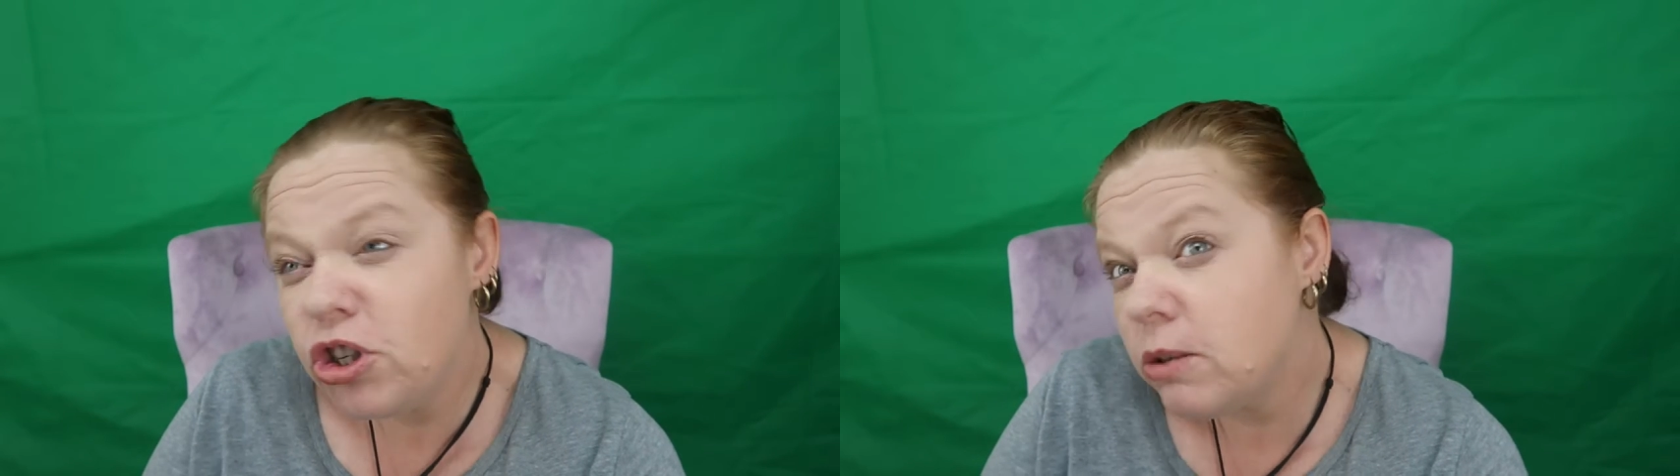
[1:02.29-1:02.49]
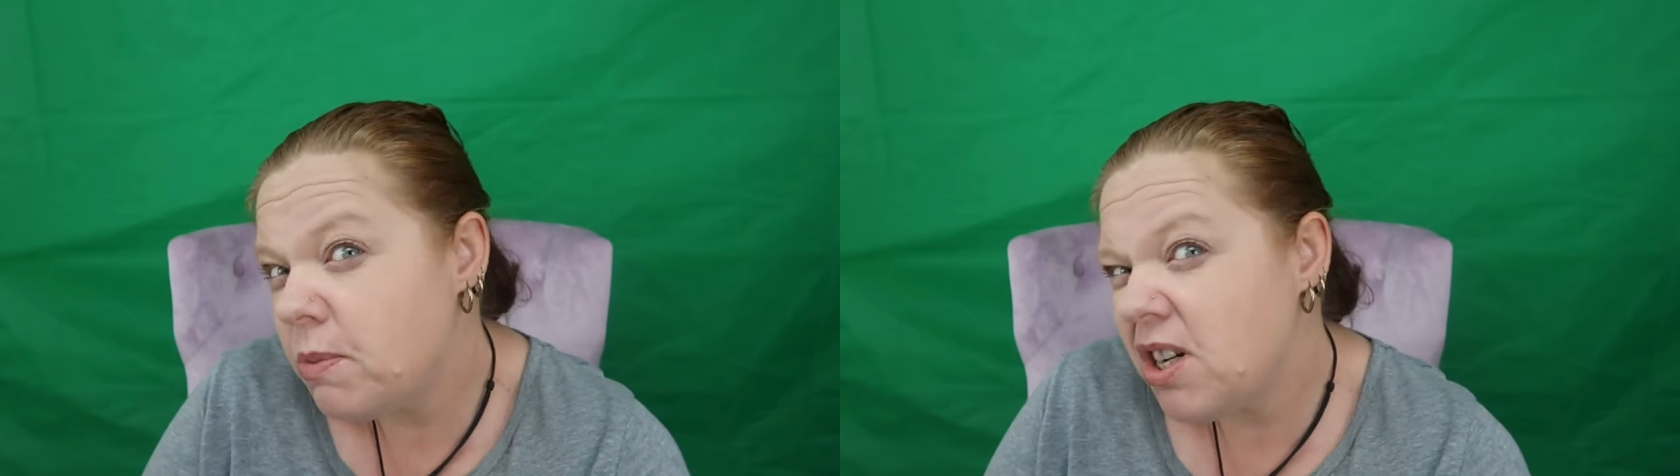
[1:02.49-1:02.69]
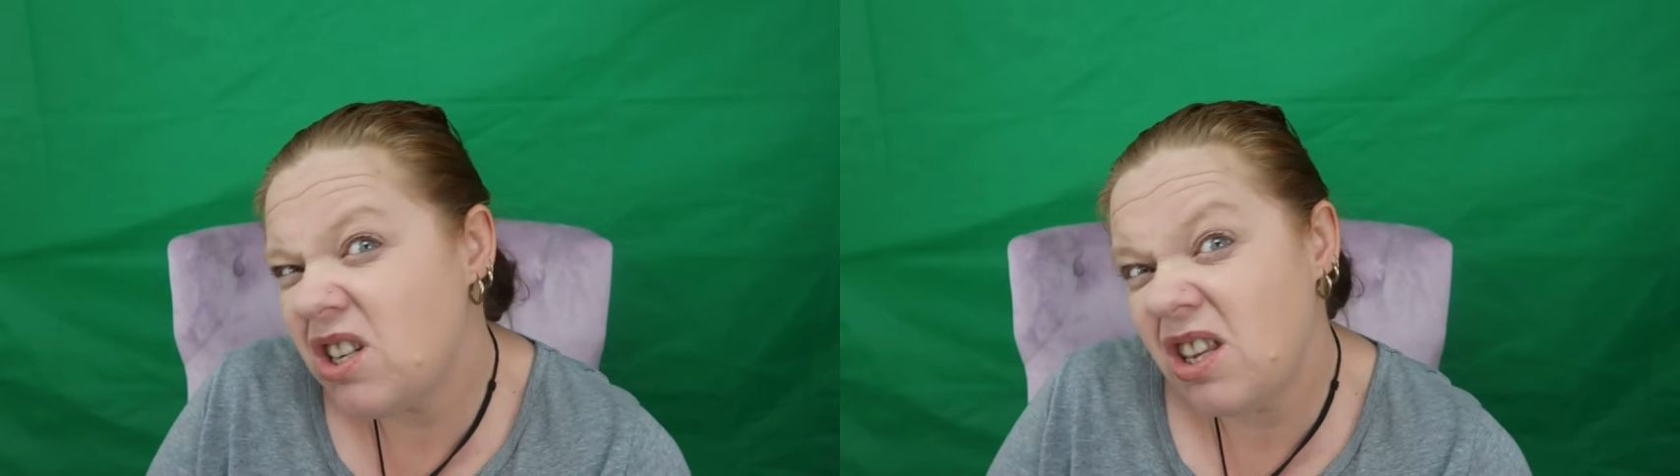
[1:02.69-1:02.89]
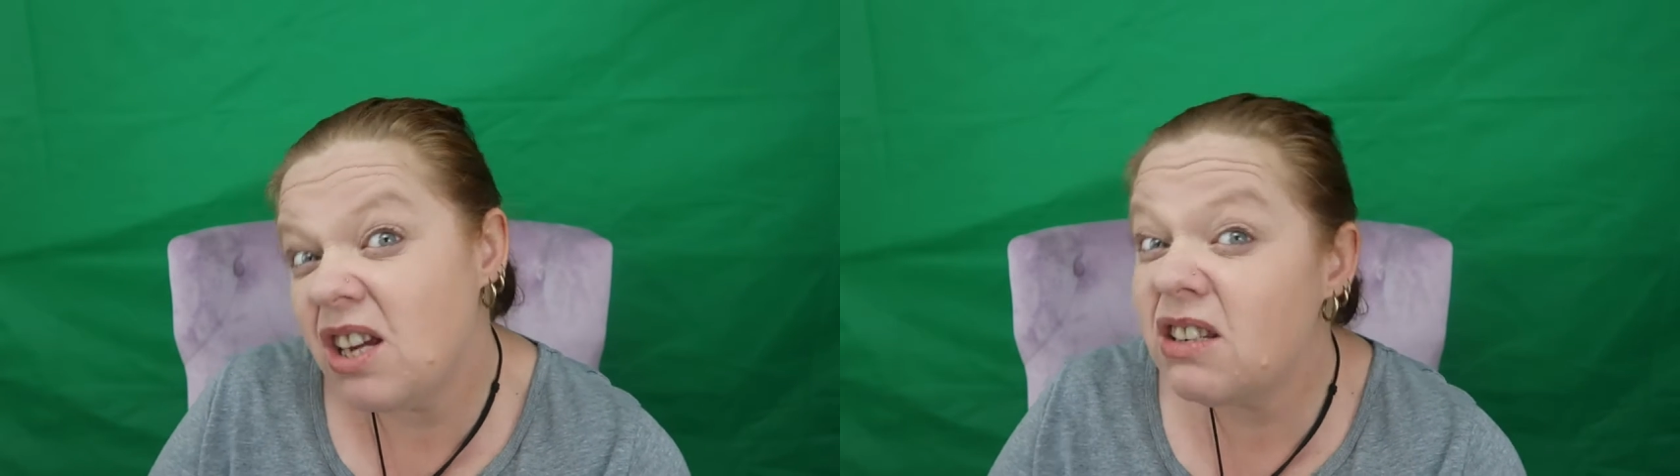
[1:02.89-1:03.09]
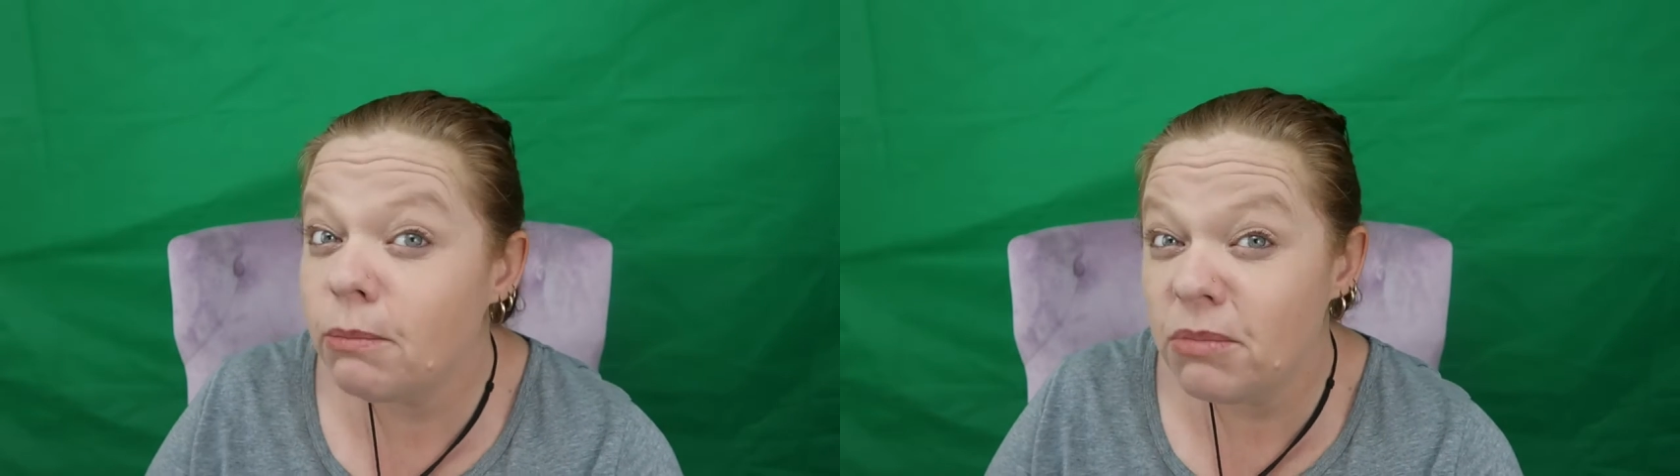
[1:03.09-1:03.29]
just because
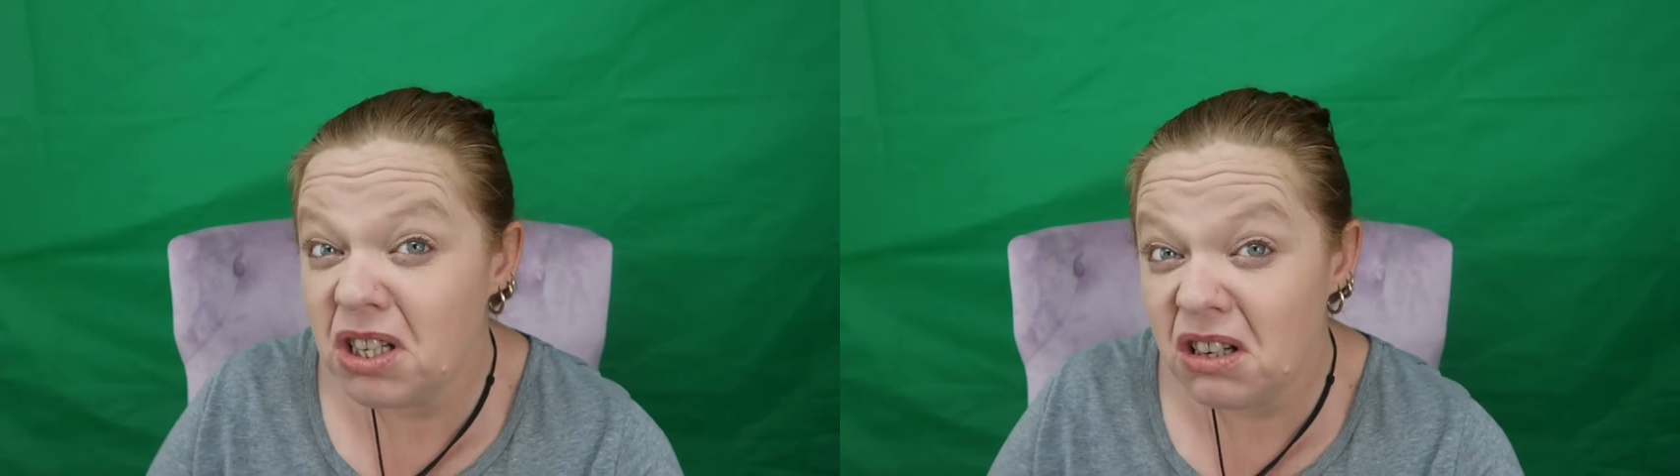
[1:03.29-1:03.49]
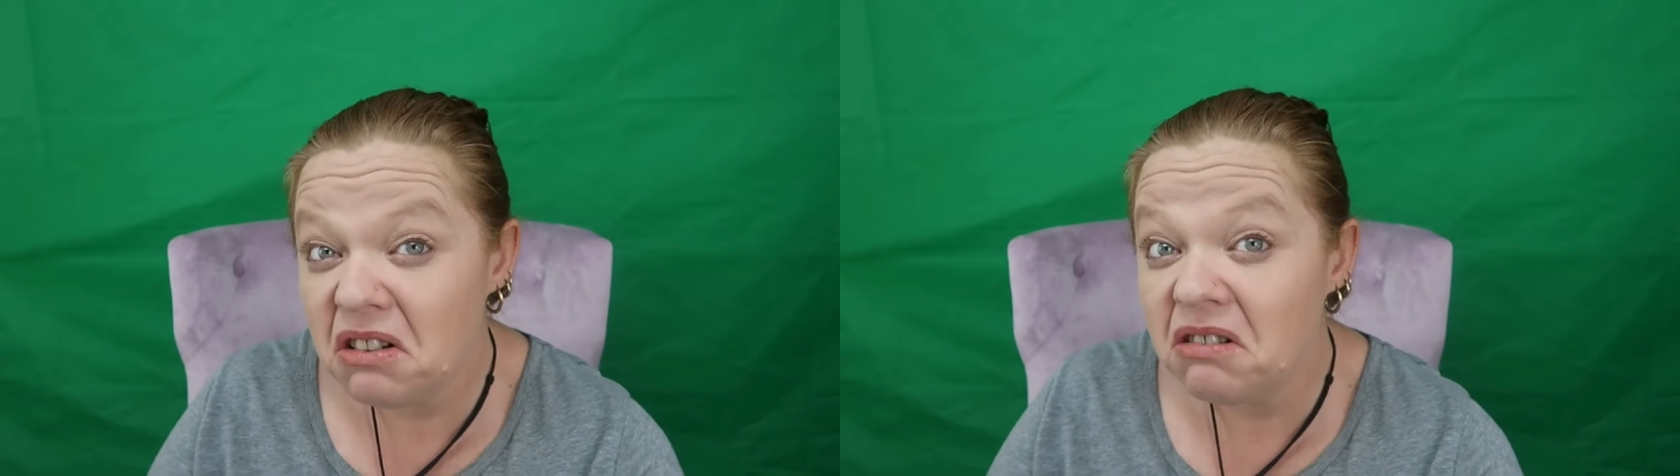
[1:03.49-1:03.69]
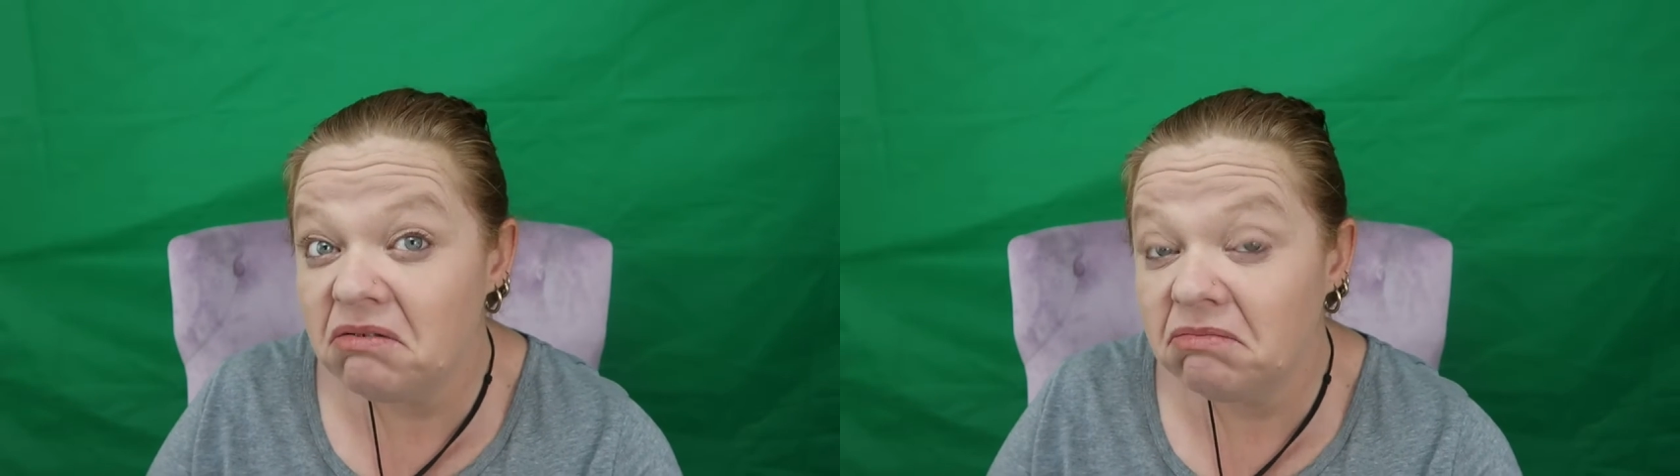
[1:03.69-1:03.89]
they sub to you.